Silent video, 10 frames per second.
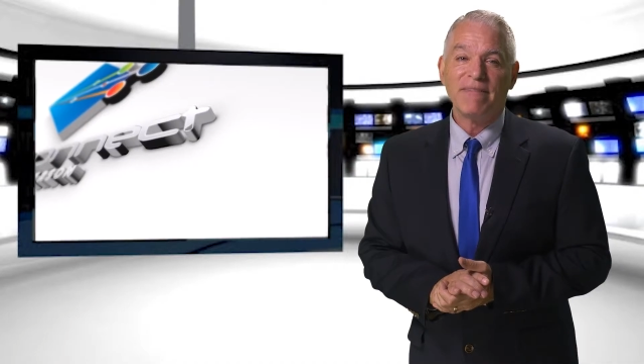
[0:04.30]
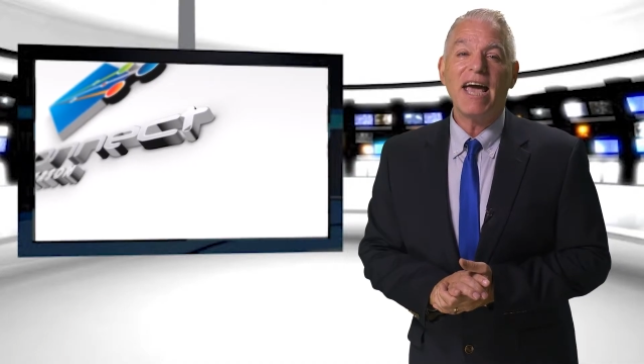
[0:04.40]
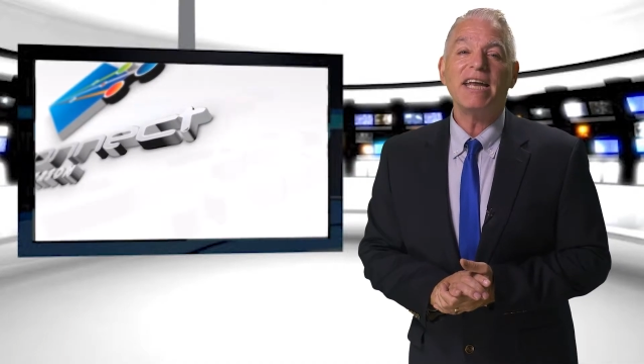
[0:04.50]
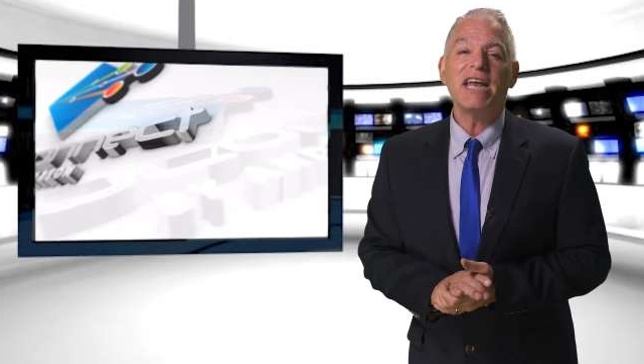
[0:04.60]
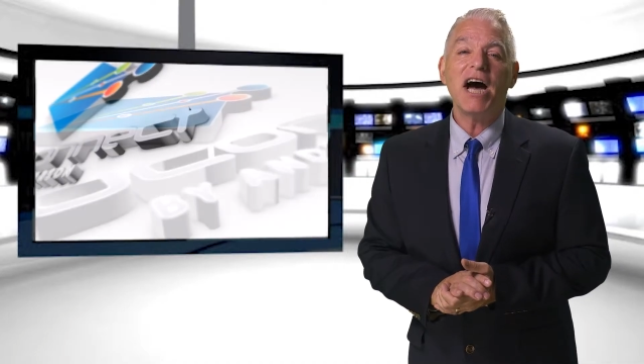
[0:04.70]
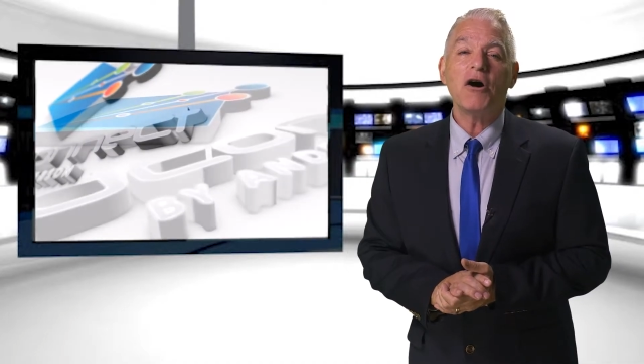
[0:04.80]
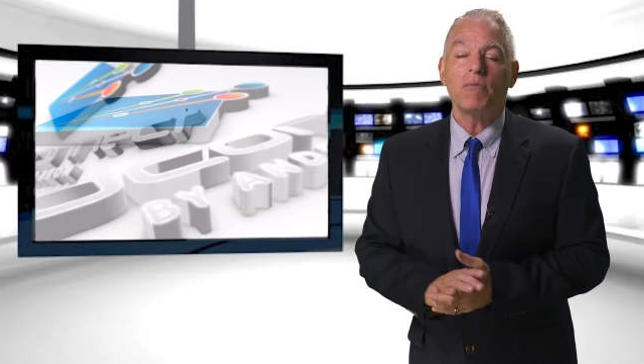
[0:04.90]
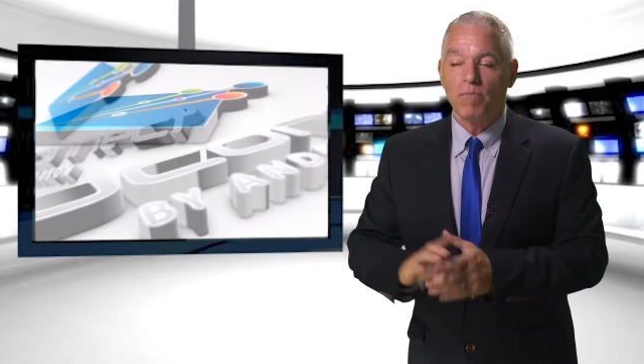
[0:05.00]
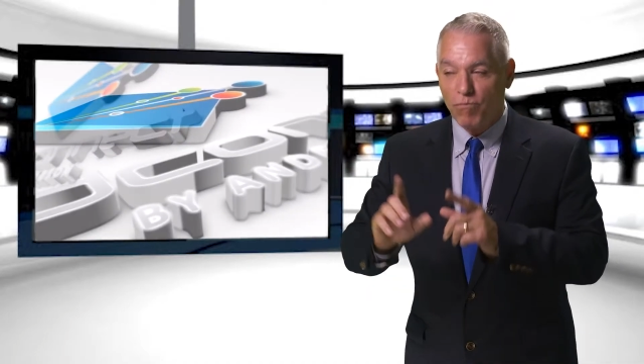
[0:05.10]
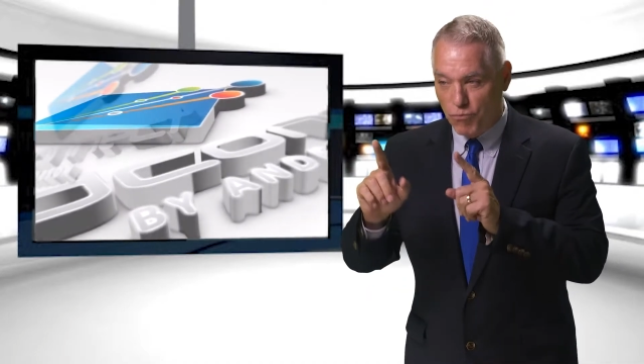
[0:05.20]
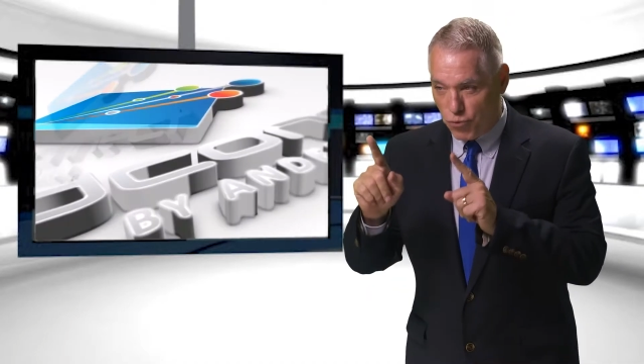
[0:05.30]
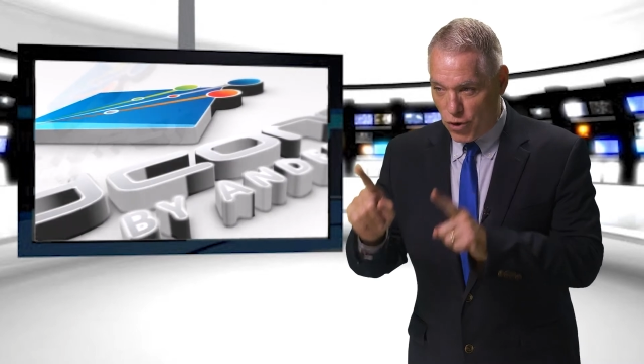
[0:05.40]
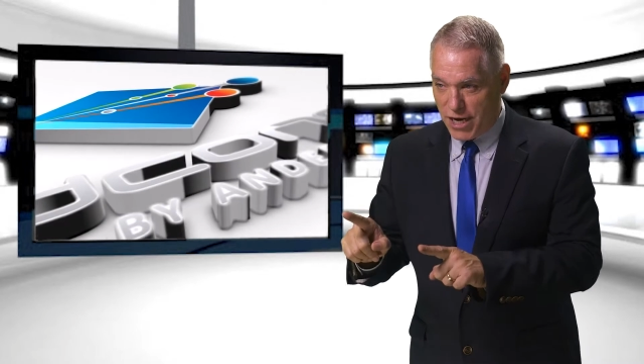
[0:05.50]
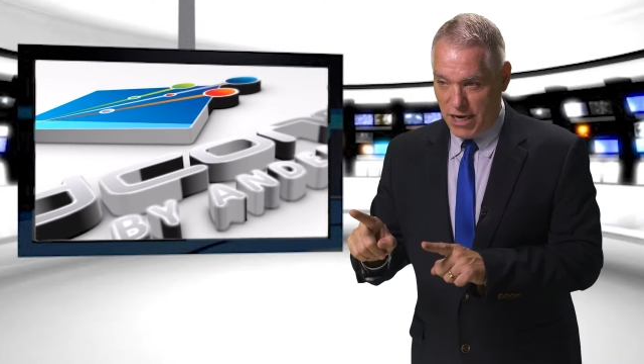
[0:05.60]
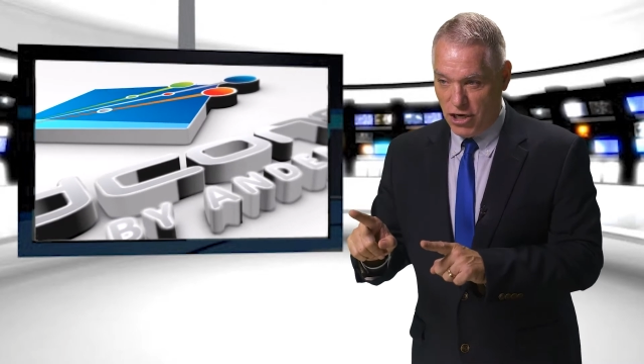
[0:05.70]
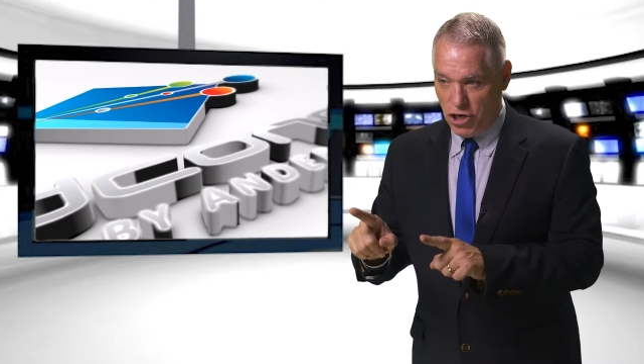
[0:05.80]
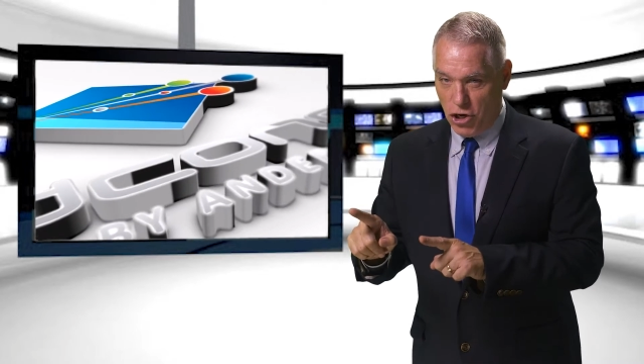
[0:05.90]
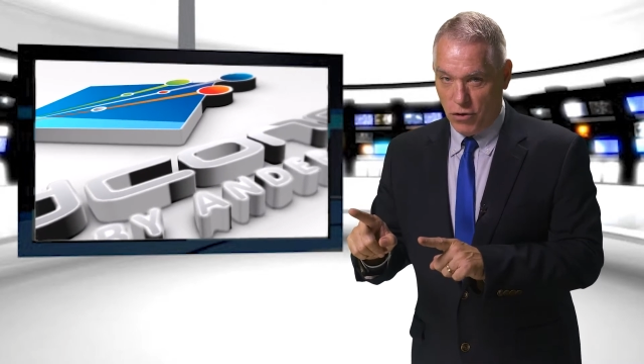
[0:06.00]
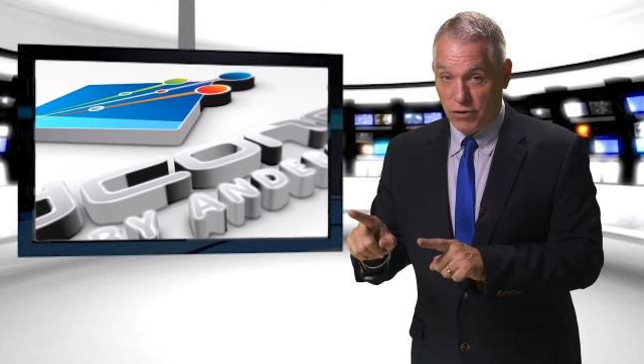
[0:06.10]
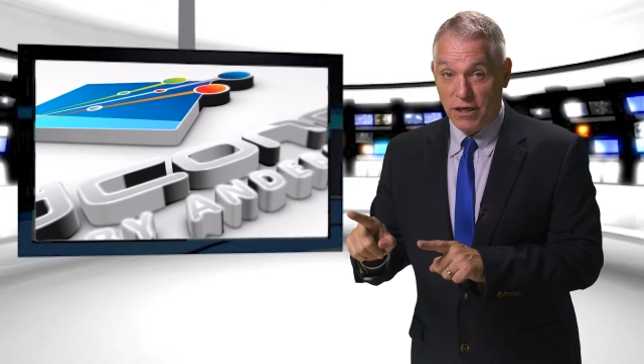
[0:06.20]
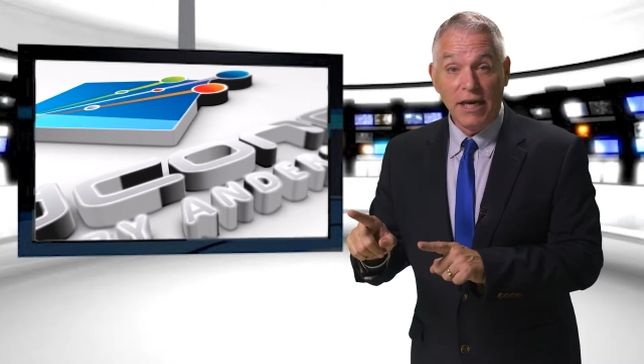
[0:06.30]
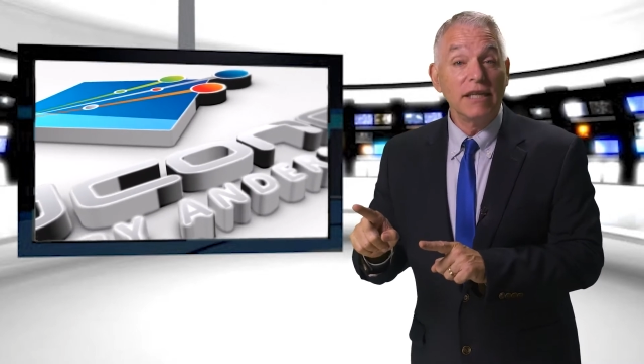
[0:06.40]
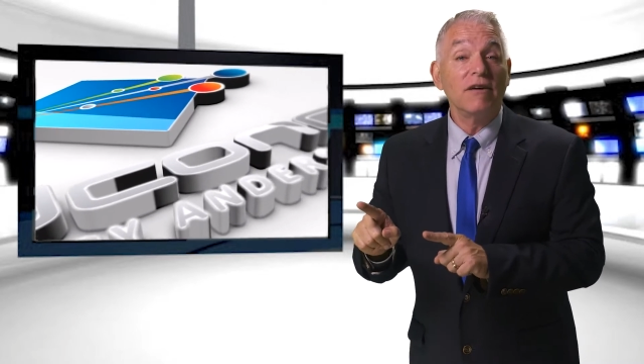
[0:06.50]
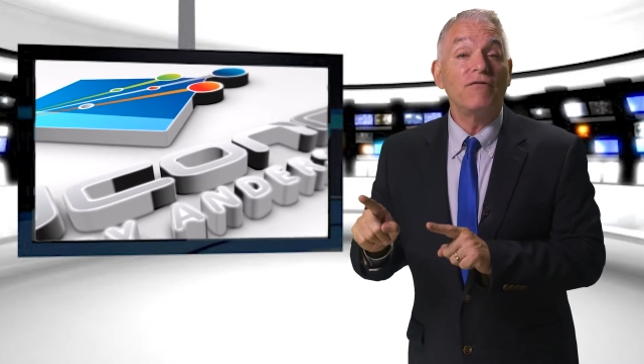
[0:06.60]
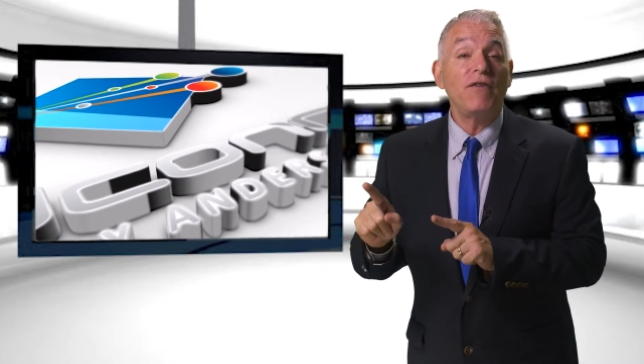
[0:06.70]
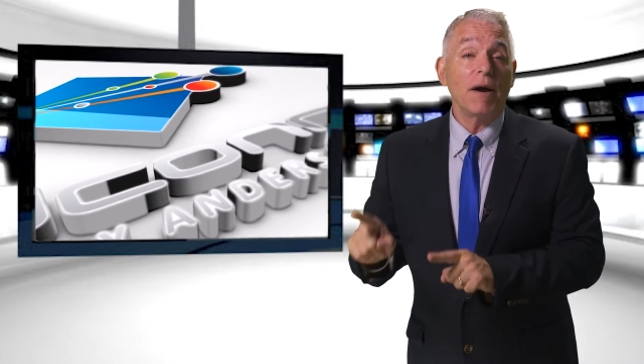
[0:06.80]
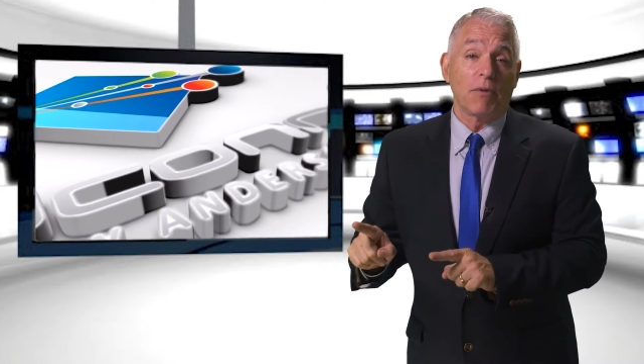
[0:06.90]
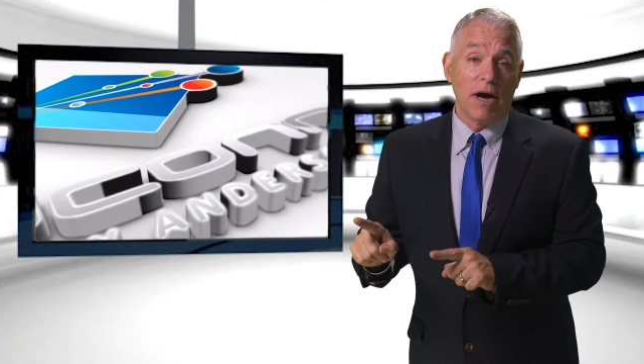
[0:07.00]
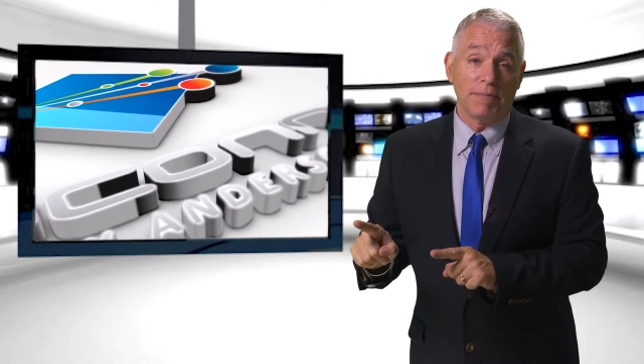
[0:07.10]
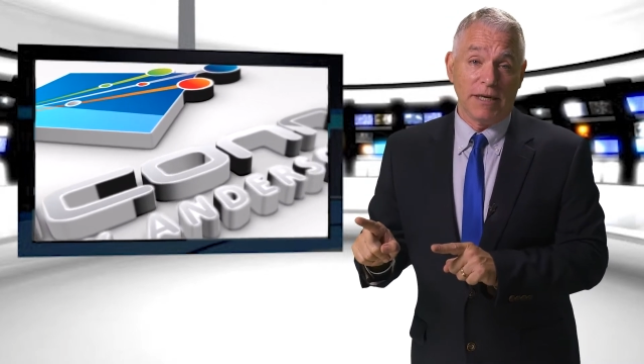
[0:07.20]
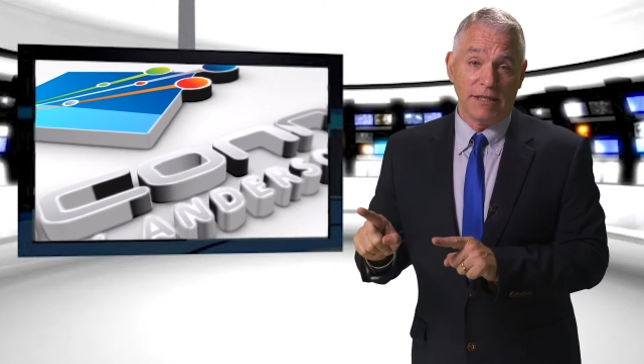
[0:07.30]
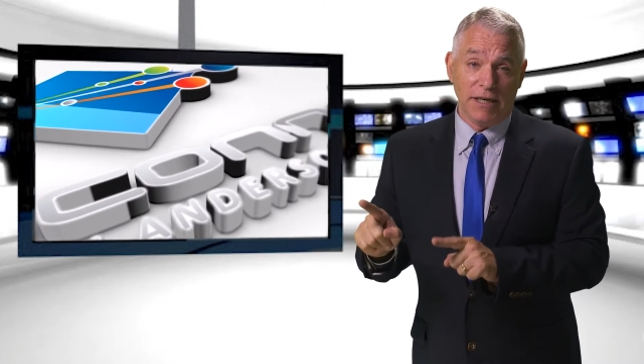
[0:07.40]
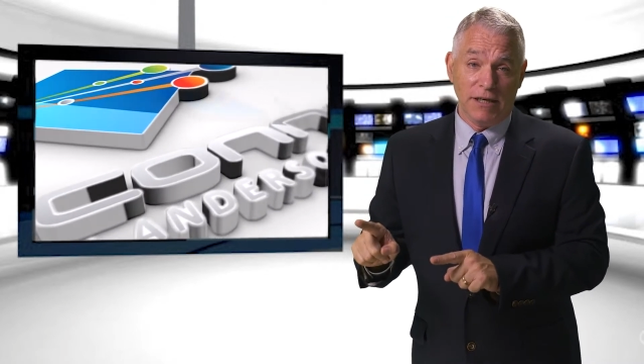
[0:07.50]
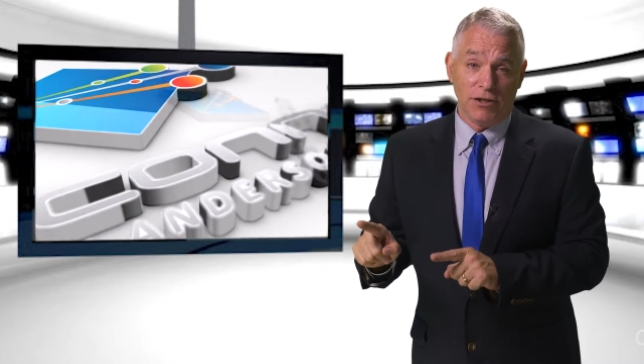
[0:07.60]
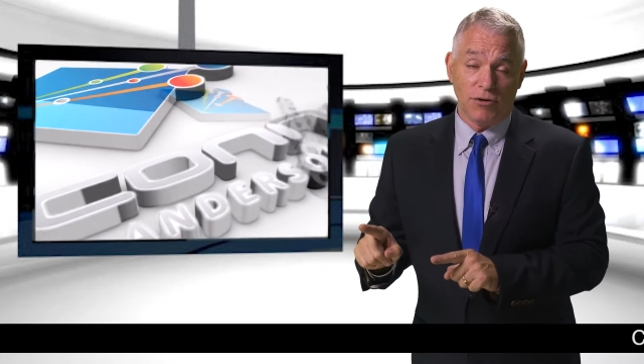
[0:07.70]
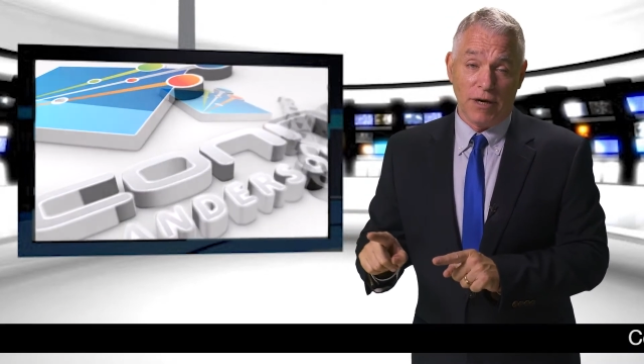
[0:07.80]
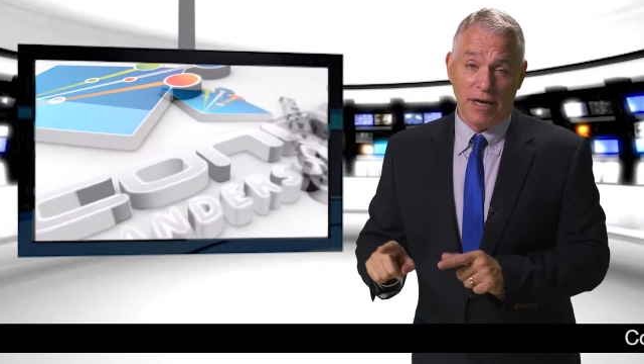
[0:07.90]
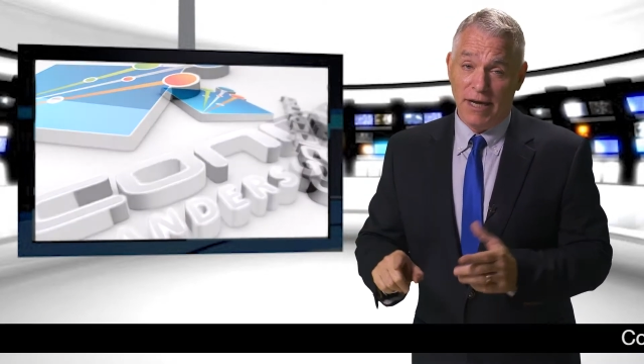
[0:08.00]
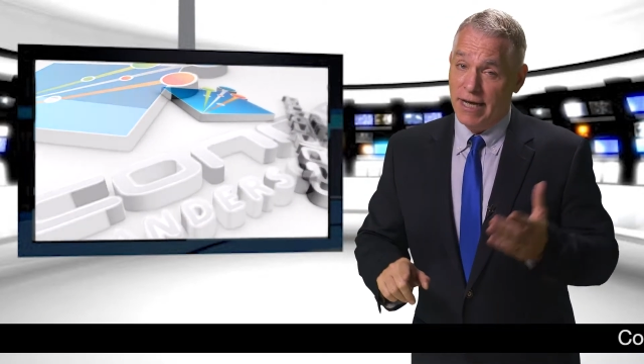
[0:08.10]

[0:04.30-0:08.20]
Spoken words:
And now, breaking news in the fiber optics industry.